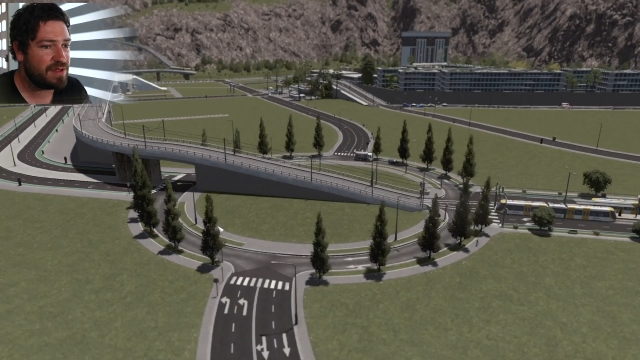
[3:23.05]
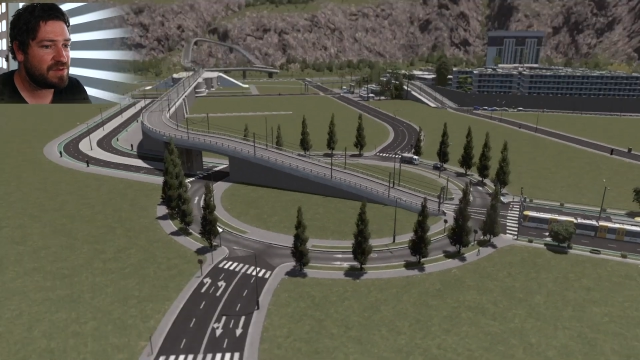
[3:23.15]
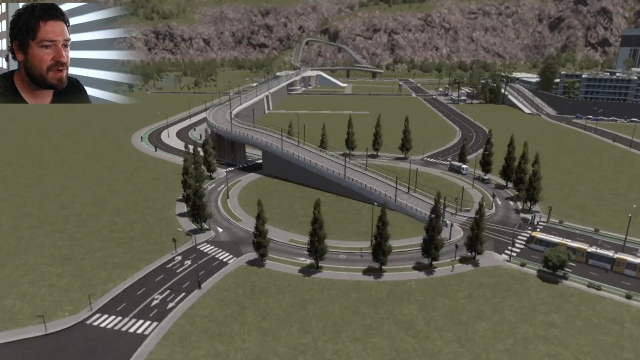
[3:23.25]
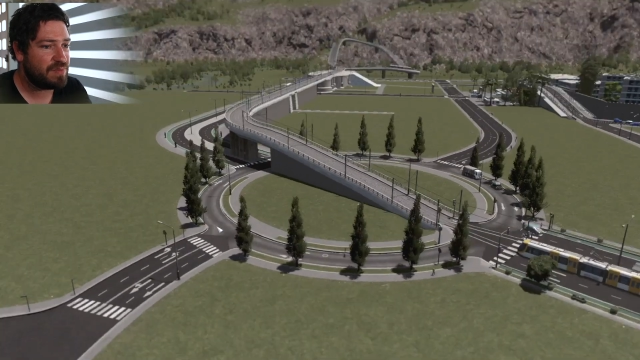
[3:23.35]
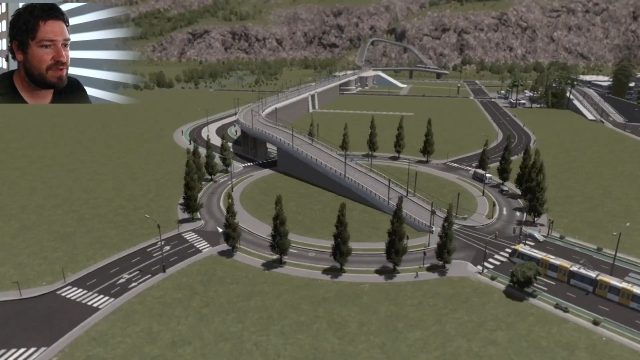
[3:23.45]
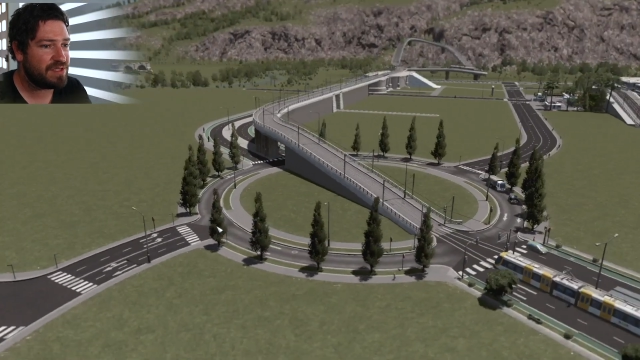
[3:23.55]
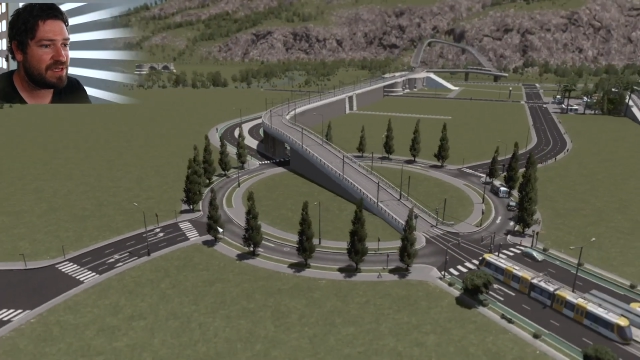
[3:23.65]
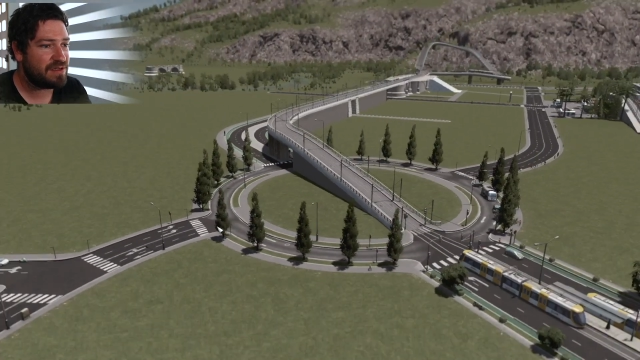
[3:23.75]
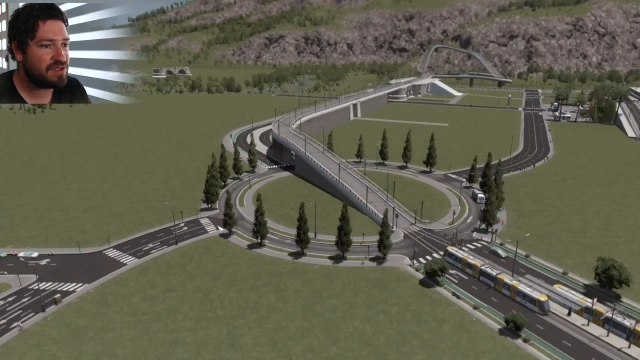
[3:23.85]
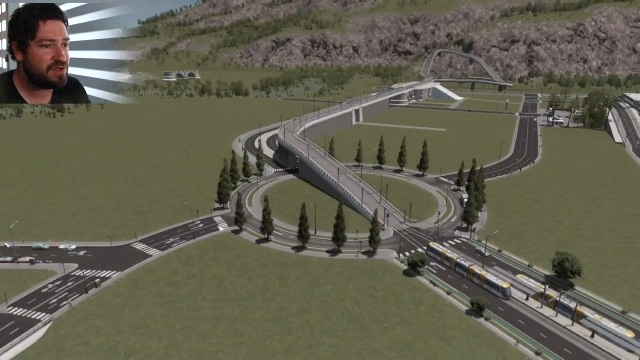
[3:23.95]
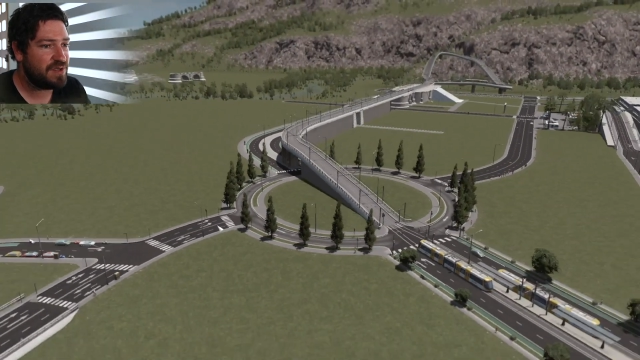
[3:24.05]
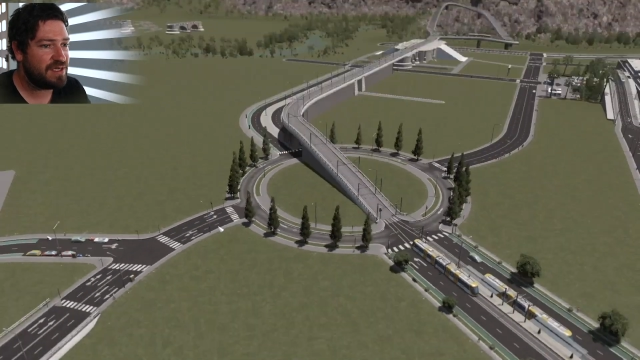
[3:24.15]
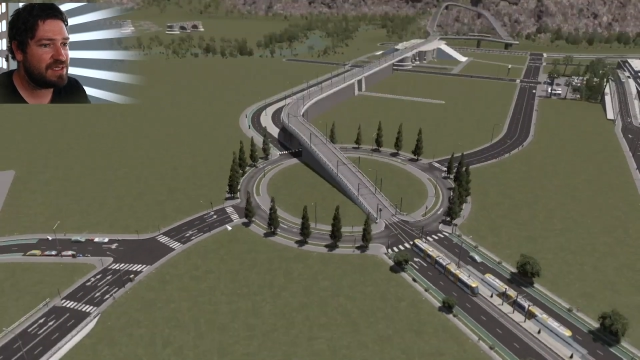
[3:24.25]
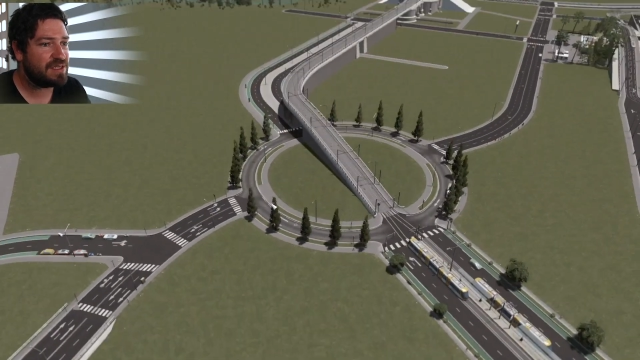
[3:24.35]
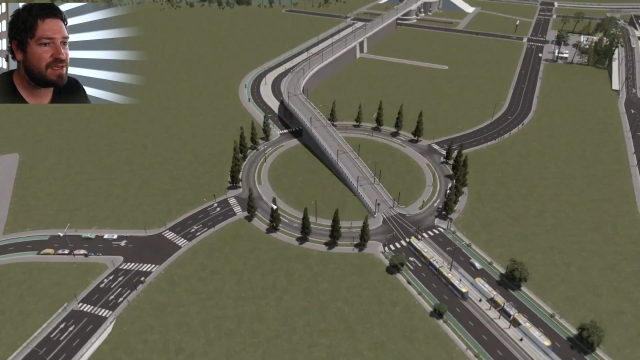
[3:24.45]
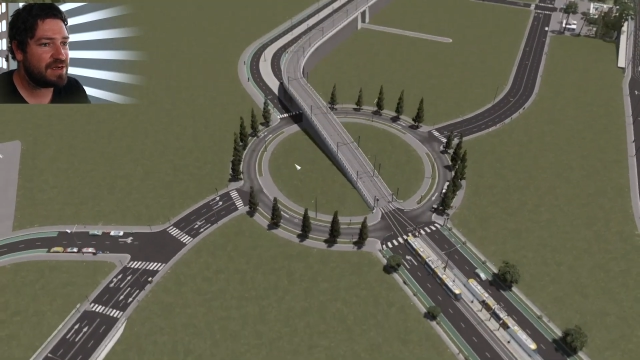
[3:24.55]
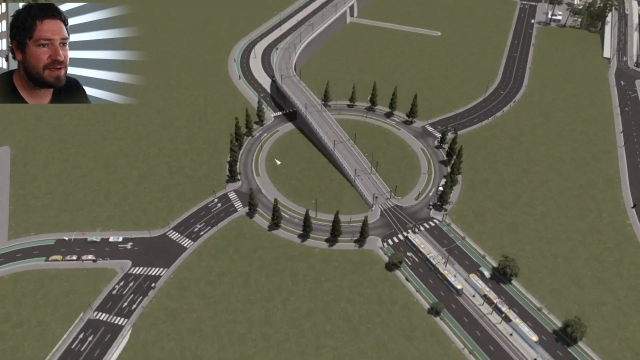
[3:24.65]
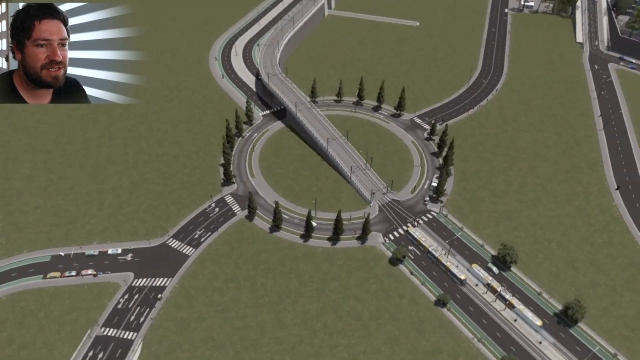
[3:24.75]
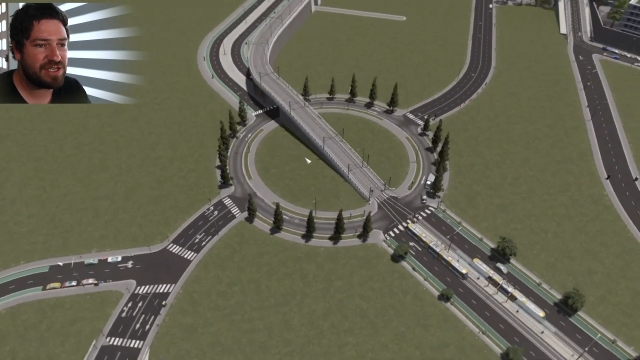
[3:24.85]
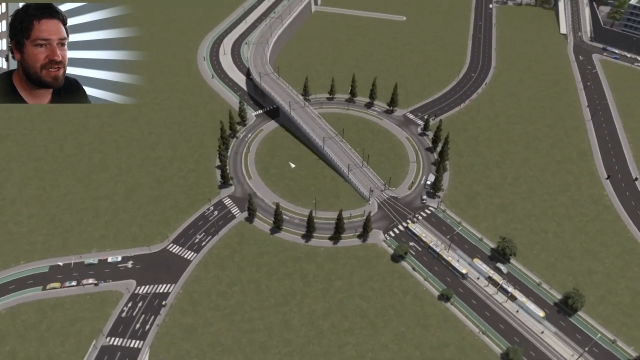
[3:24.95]
So I put these little trees in here.
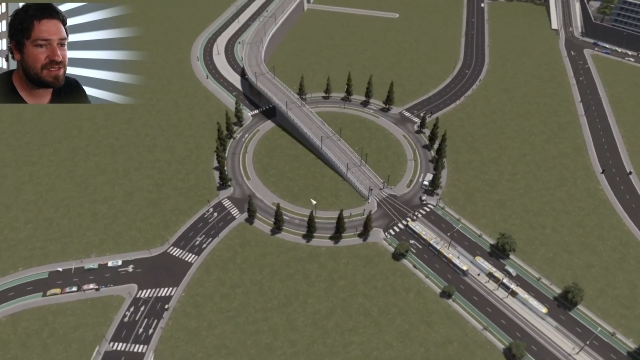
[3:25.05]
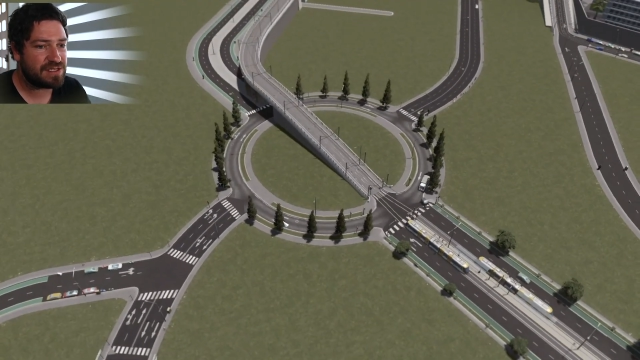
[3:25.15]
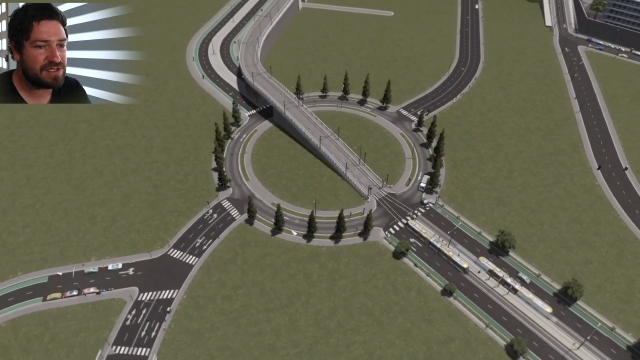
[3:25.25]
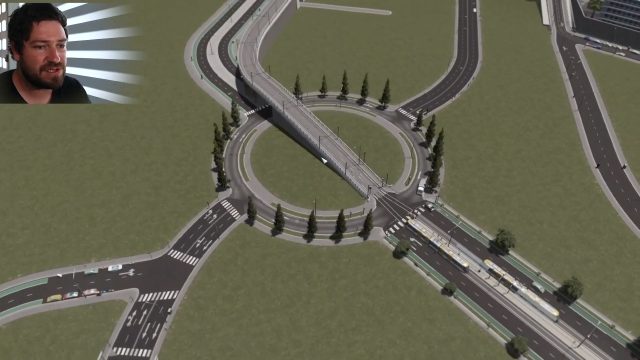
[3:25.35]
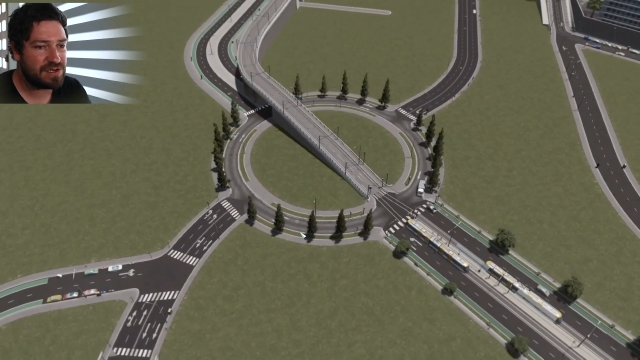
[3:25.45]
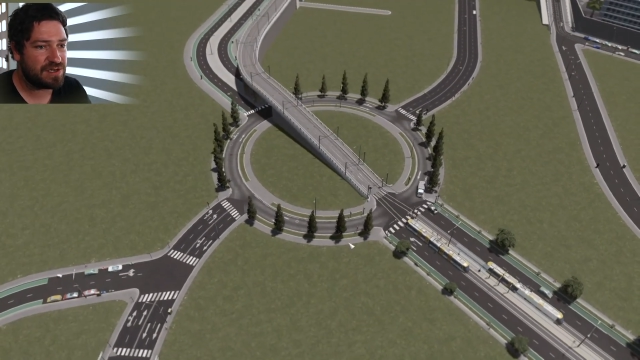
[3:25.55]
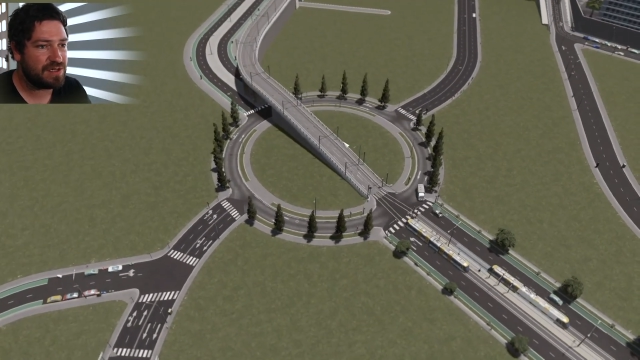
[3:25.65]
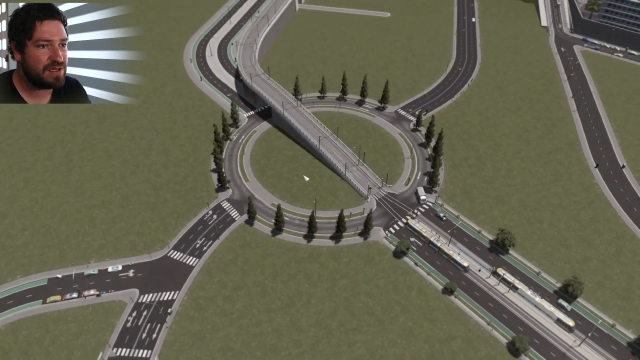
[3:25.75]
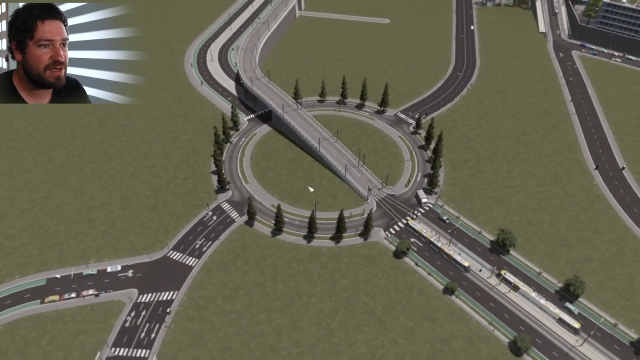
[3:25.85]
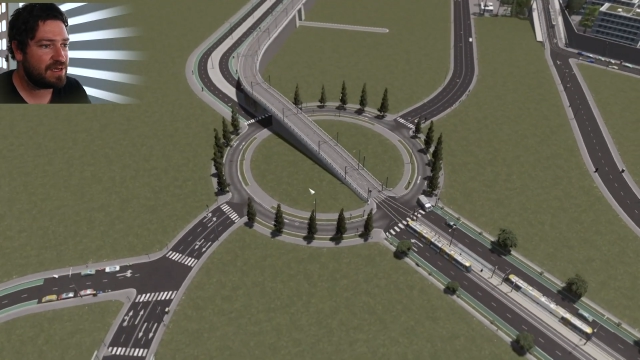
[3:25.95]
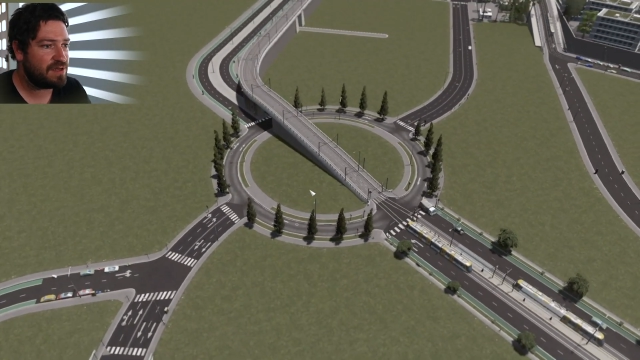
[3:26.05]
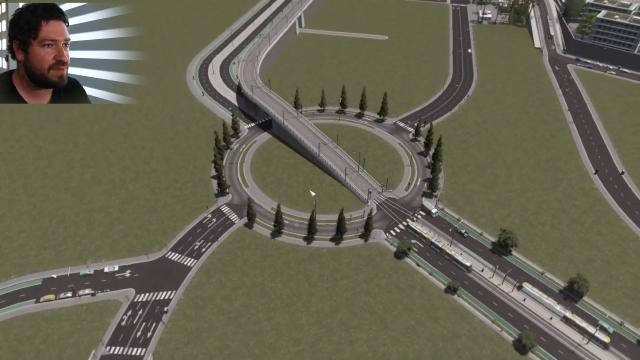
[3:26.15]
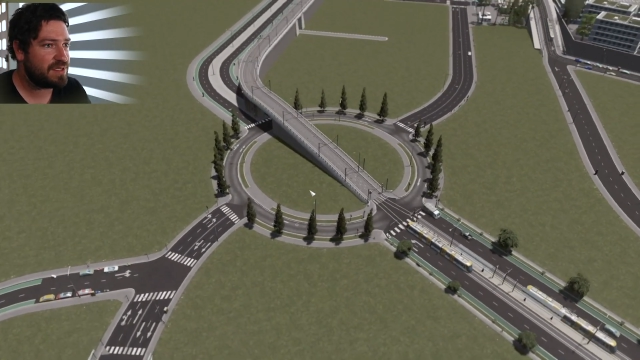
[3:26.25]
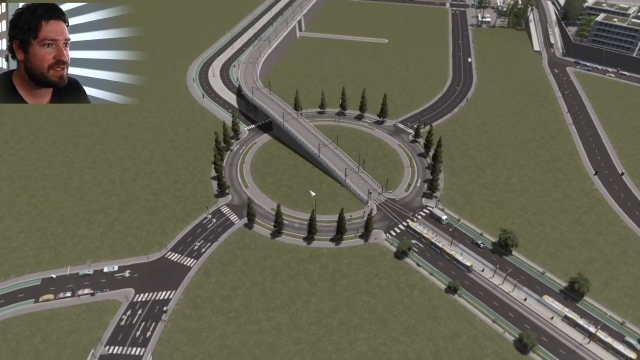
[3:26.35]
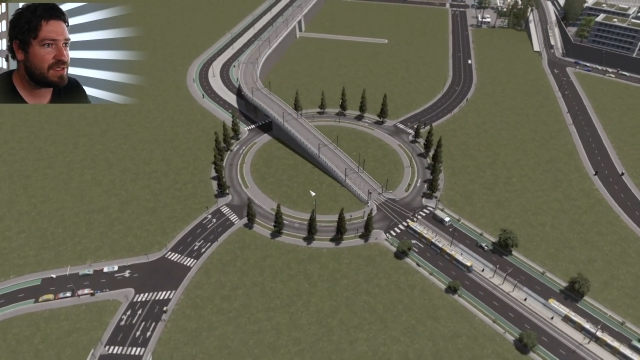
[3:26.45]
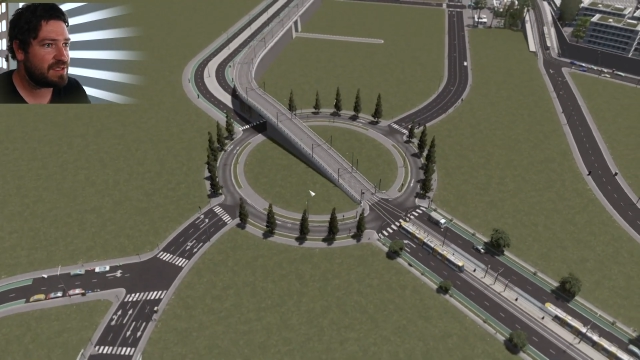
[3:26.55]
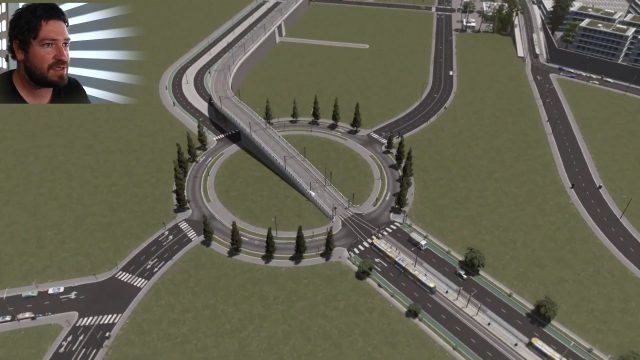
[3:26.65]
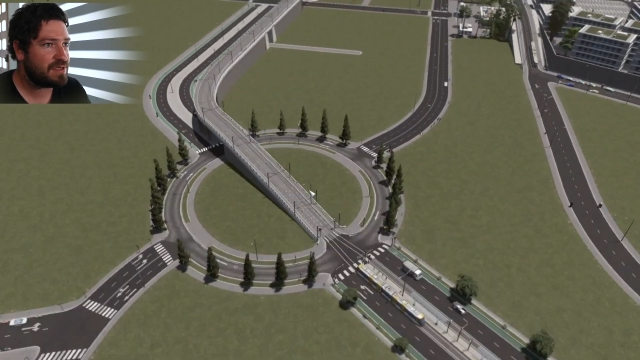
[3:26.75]
I changed the circle a little bit.